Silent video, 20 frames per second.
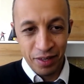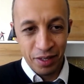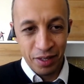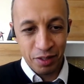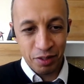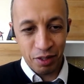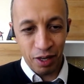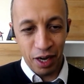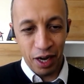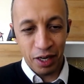
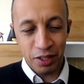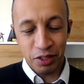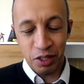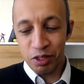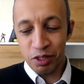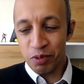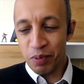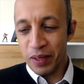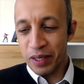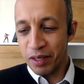so I
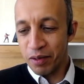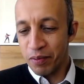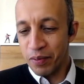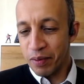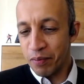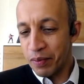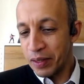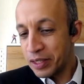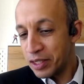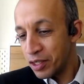just
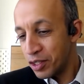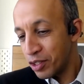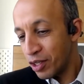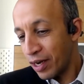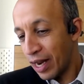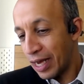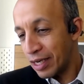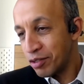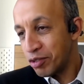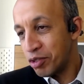registered
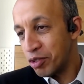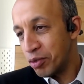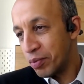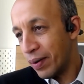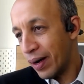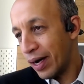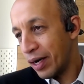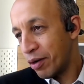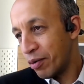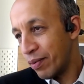as you,
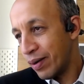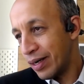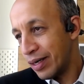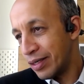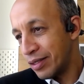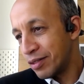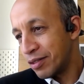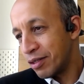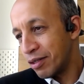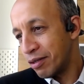by the
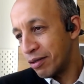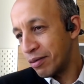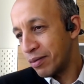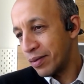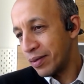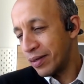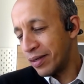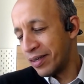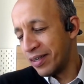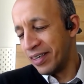way.
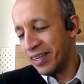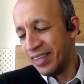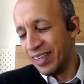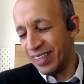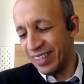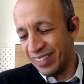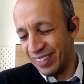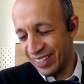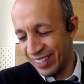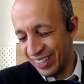So Yeah,
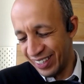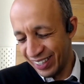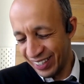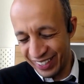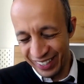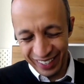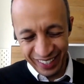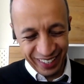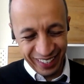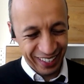yeah, I
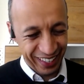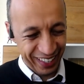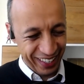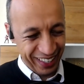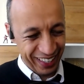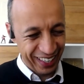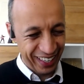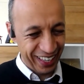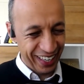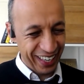can
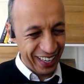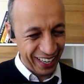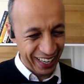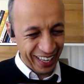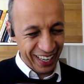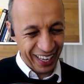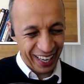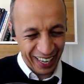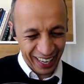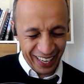imagine.
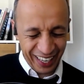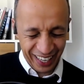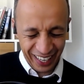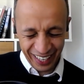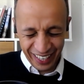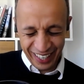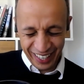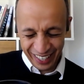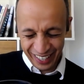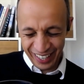
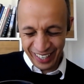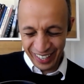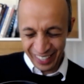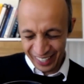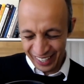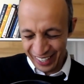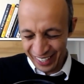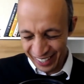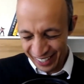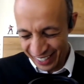
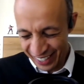Yeah.